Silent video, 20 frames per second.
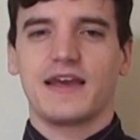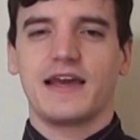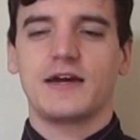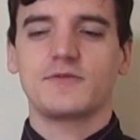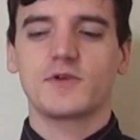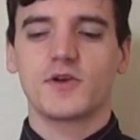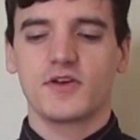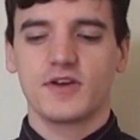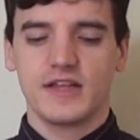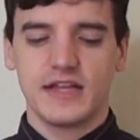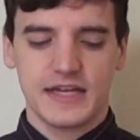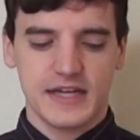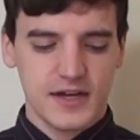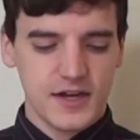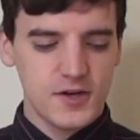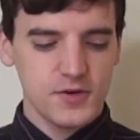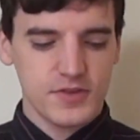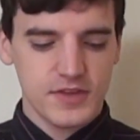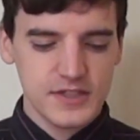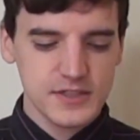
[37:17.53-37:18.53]
And we were like,
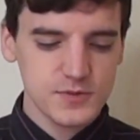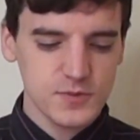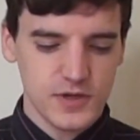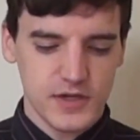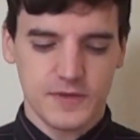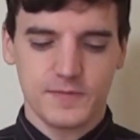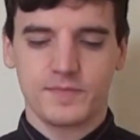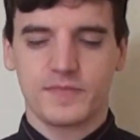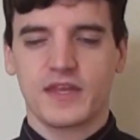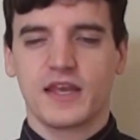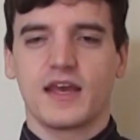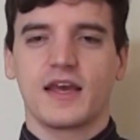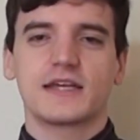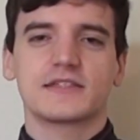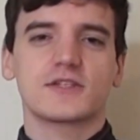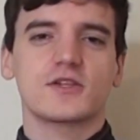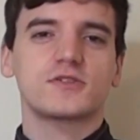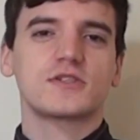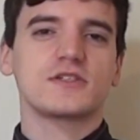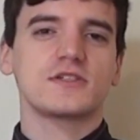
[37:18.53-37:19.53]
"Oh, this one."
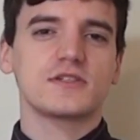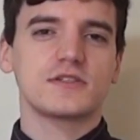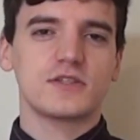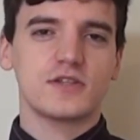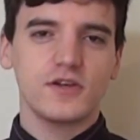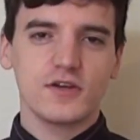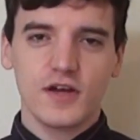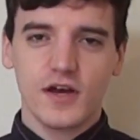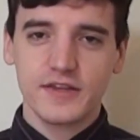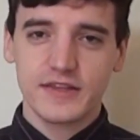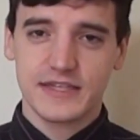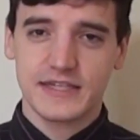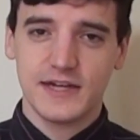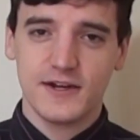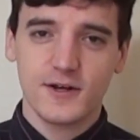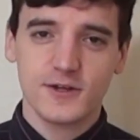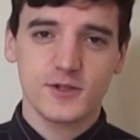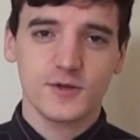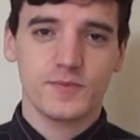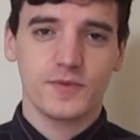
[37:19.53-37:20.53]
So she just took all the
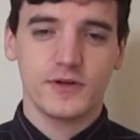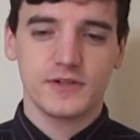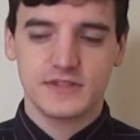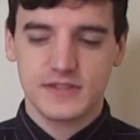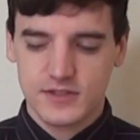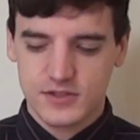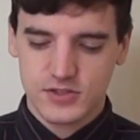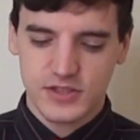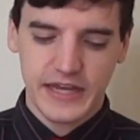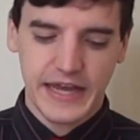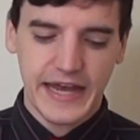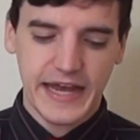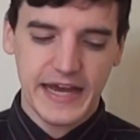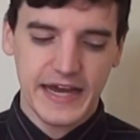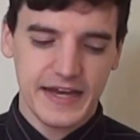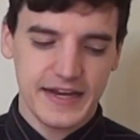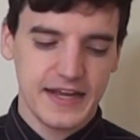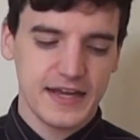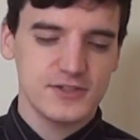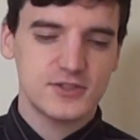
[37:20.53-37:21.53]
character points that she
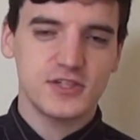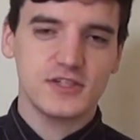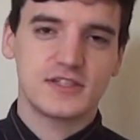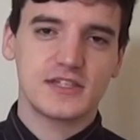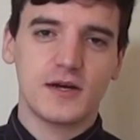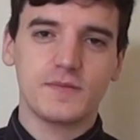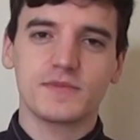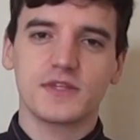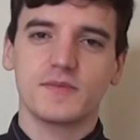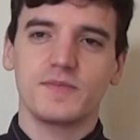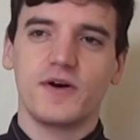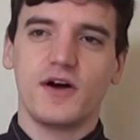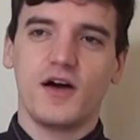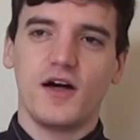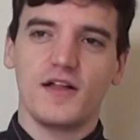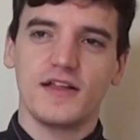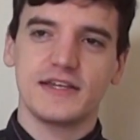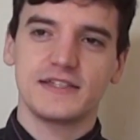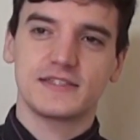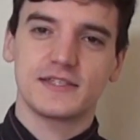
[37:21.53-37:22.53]
had and she dumped them
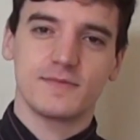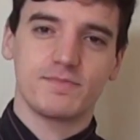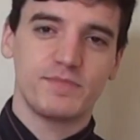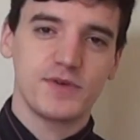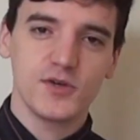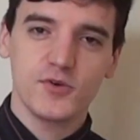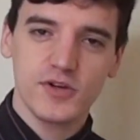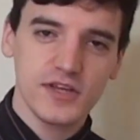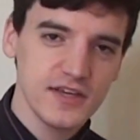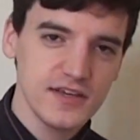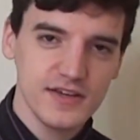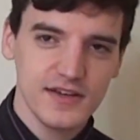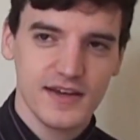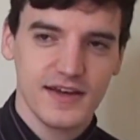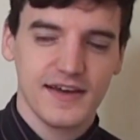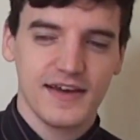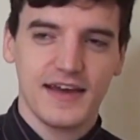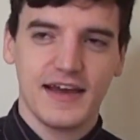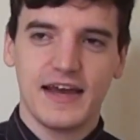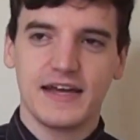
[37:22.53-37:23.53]
all into beauty.
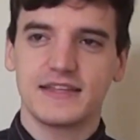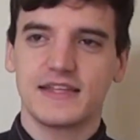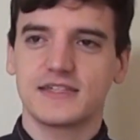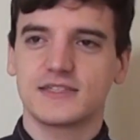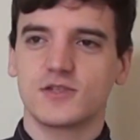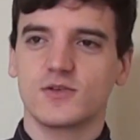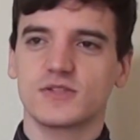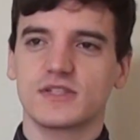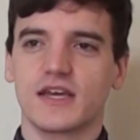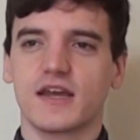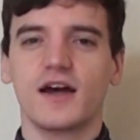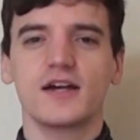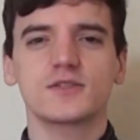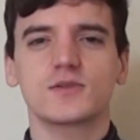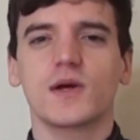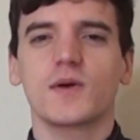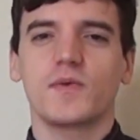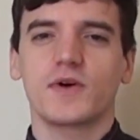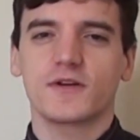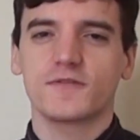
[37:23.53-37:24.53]
And then she was like,
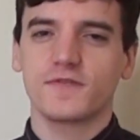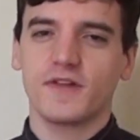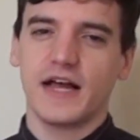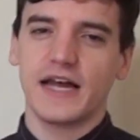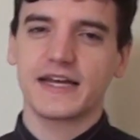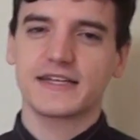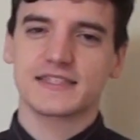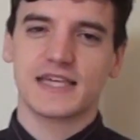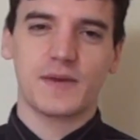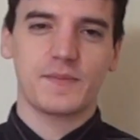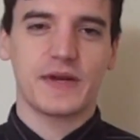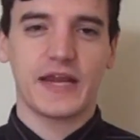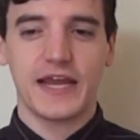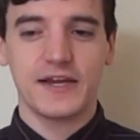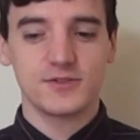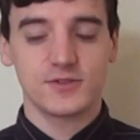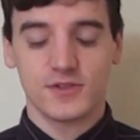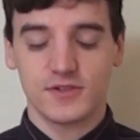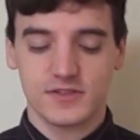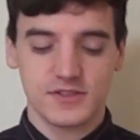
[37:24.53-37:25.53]
"Also, I want to fly because I'm an
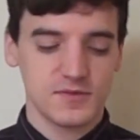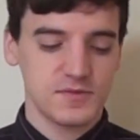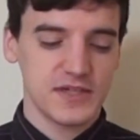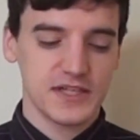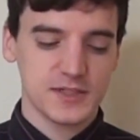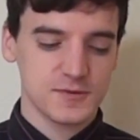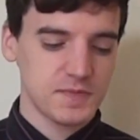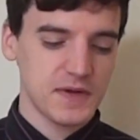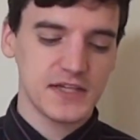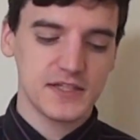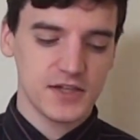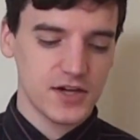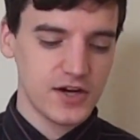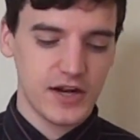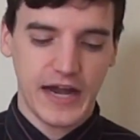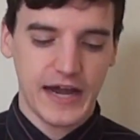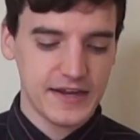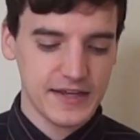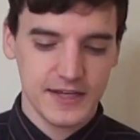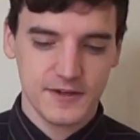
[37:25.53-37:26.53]
angel." So we explained to her
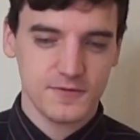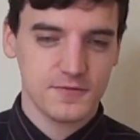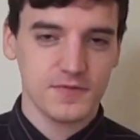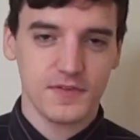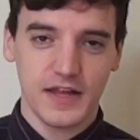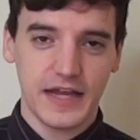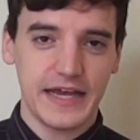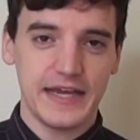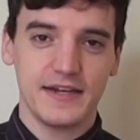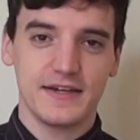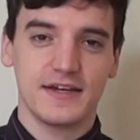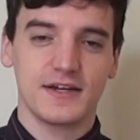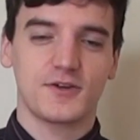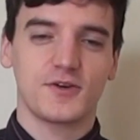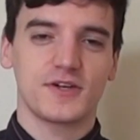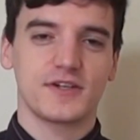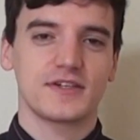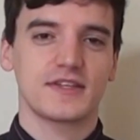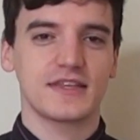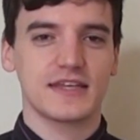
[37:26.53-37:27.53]
how to get flight
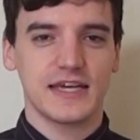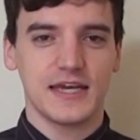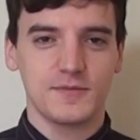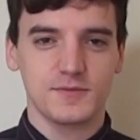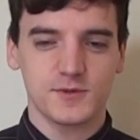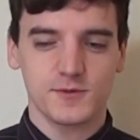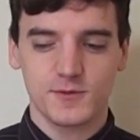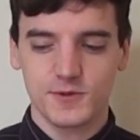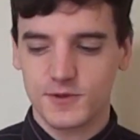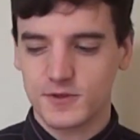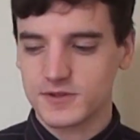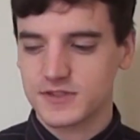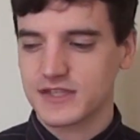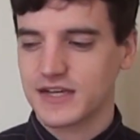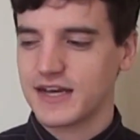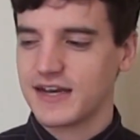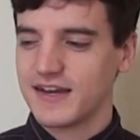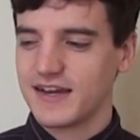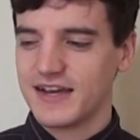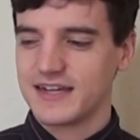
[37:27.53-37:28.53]
according to the game's rules.
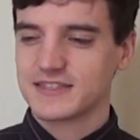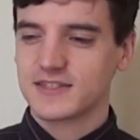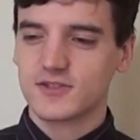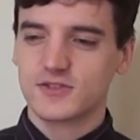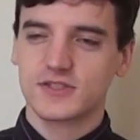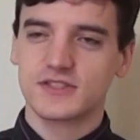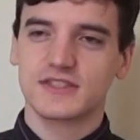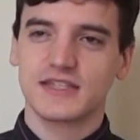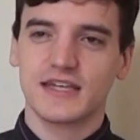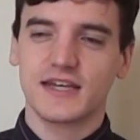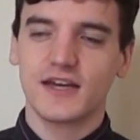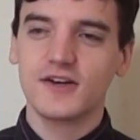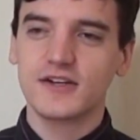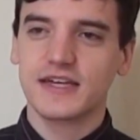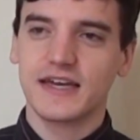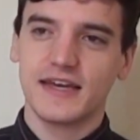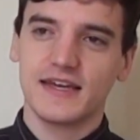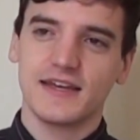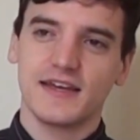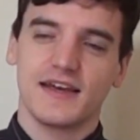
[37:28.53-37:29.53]
And so she's like,
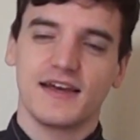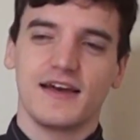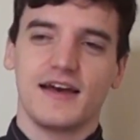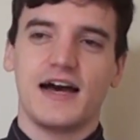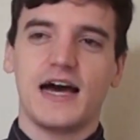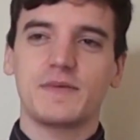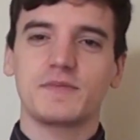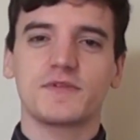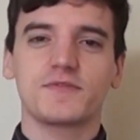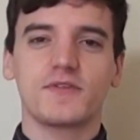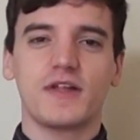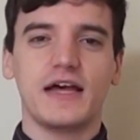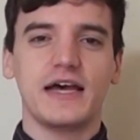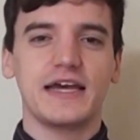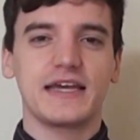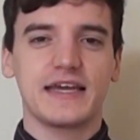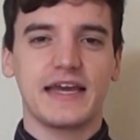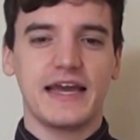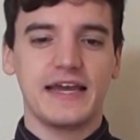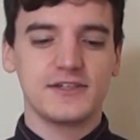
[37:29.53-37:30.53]
"Okay, I'm a
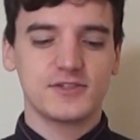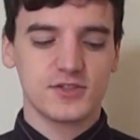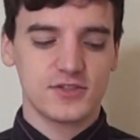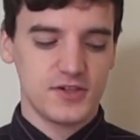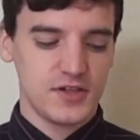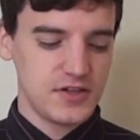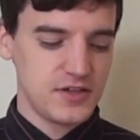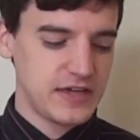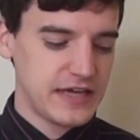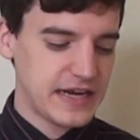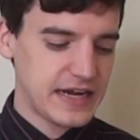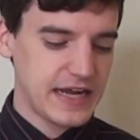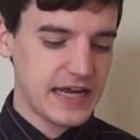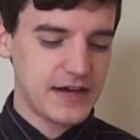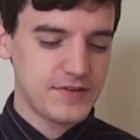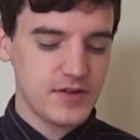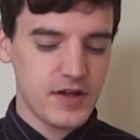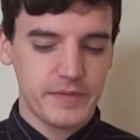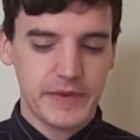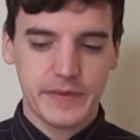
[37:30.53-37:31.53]
flying angel and I
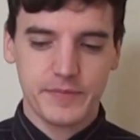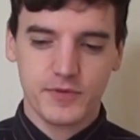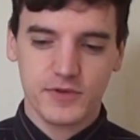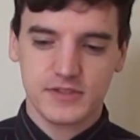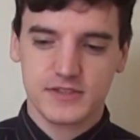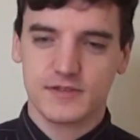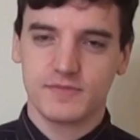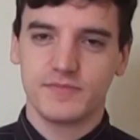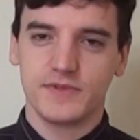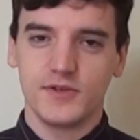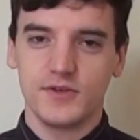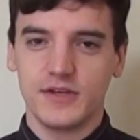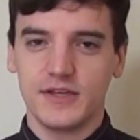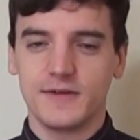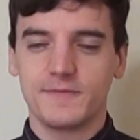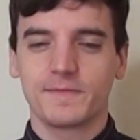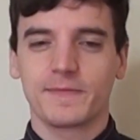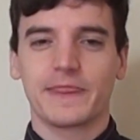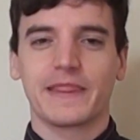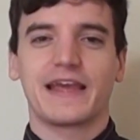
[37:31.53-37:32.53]
have all my points in
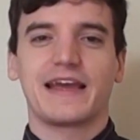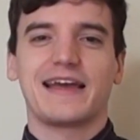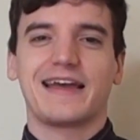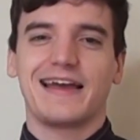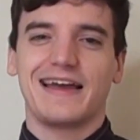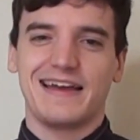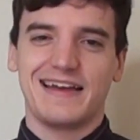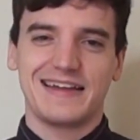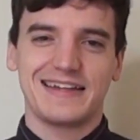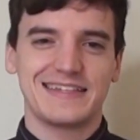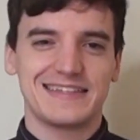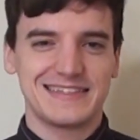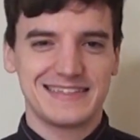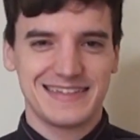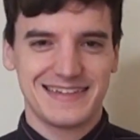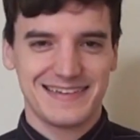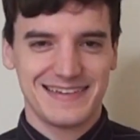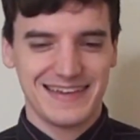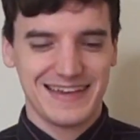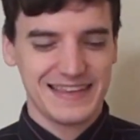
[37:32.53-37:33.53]
beauty." And
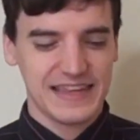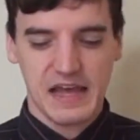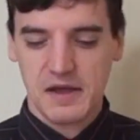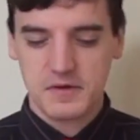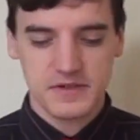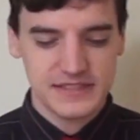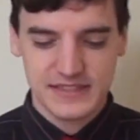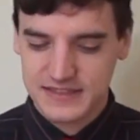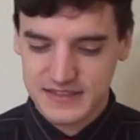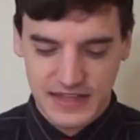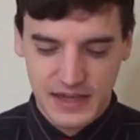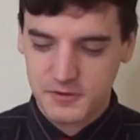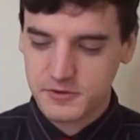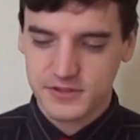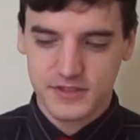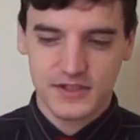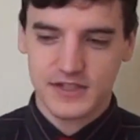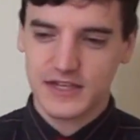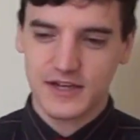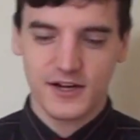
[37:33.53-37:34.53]
that was it. That was
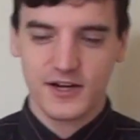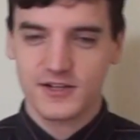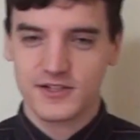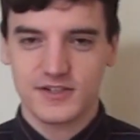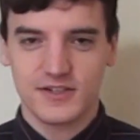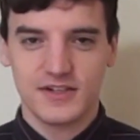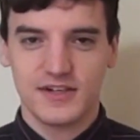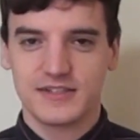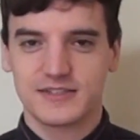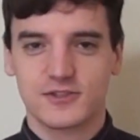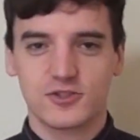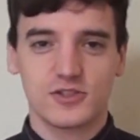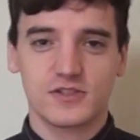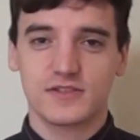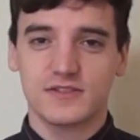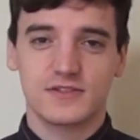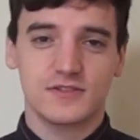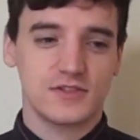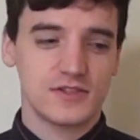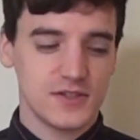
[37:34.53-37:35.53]
her character. And she
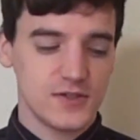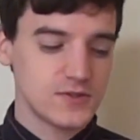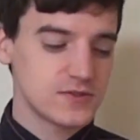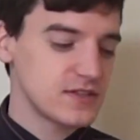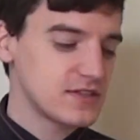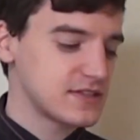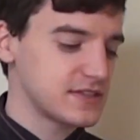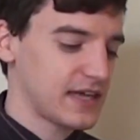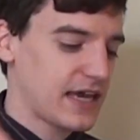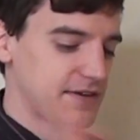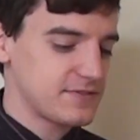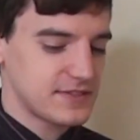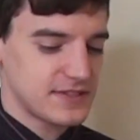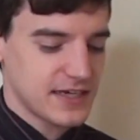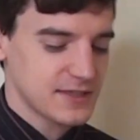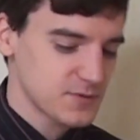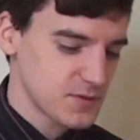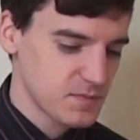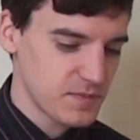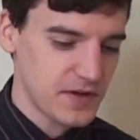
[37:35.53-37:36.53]
used it to have
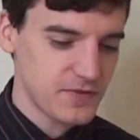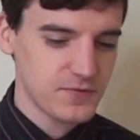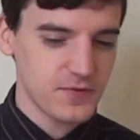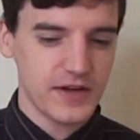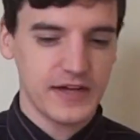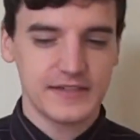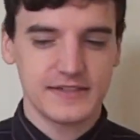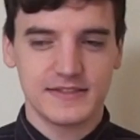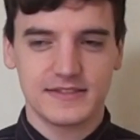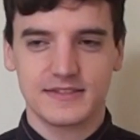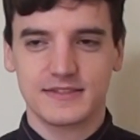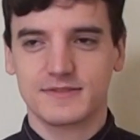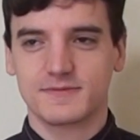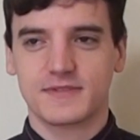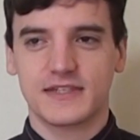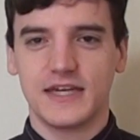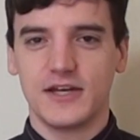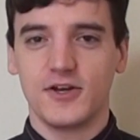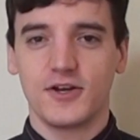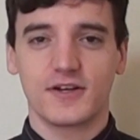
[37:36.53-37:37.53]
sex with my friend's
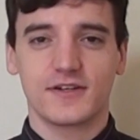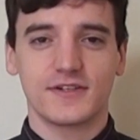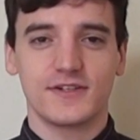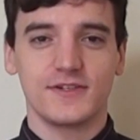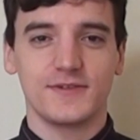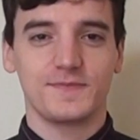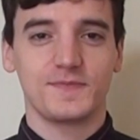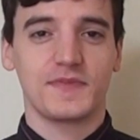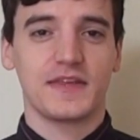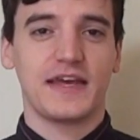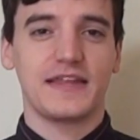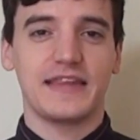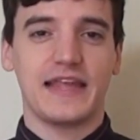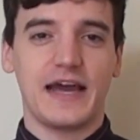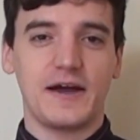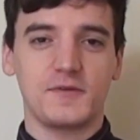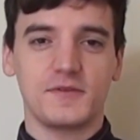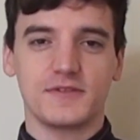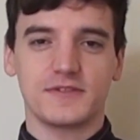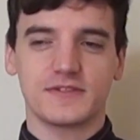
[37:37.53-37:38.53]
character. And
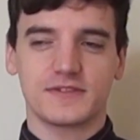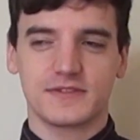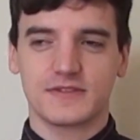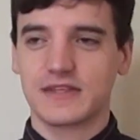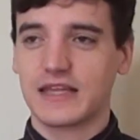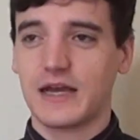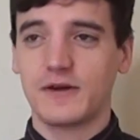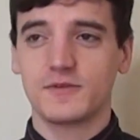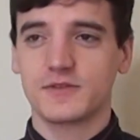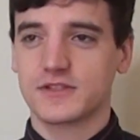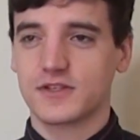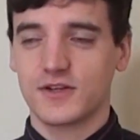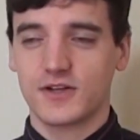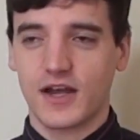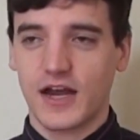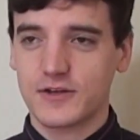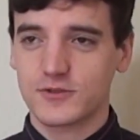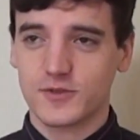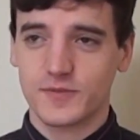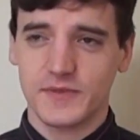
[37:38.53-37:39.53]
that was her
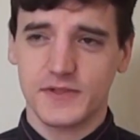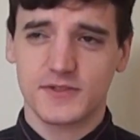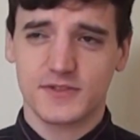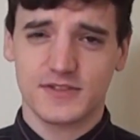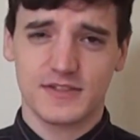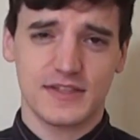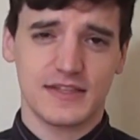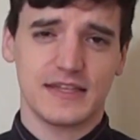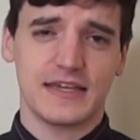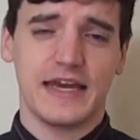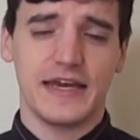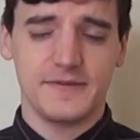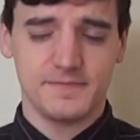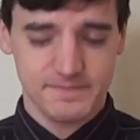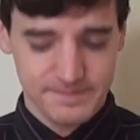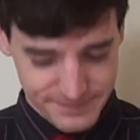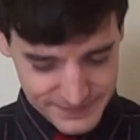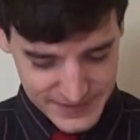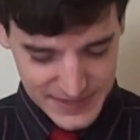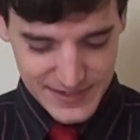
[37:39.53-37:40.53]
contribution to the game.
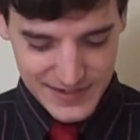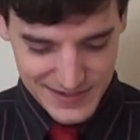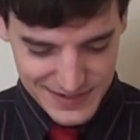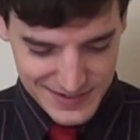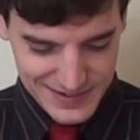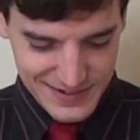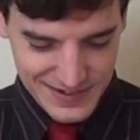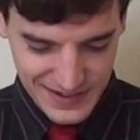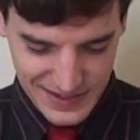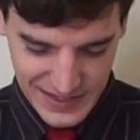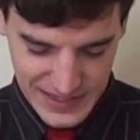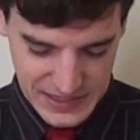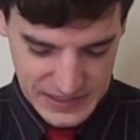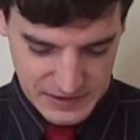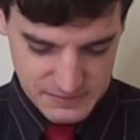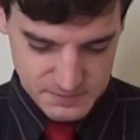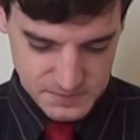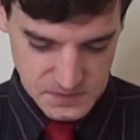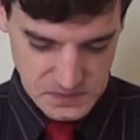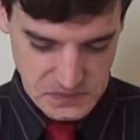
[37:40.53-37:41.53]

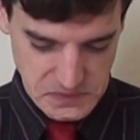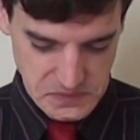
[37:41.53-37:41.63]
I